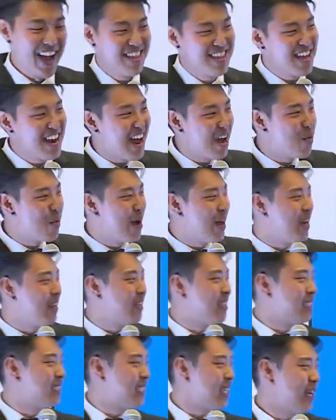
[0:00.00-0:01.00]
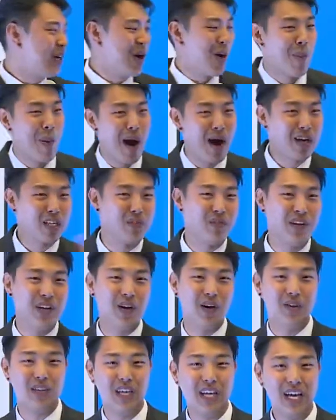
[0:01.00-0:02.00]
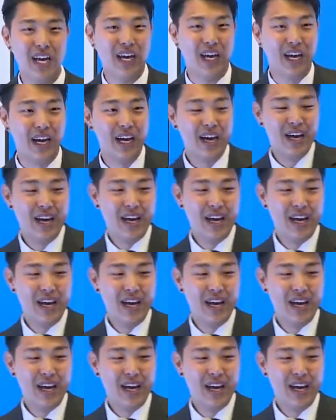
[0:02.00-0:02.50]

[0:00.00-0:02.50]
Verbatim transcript: and then I went into CEO Park's VOD,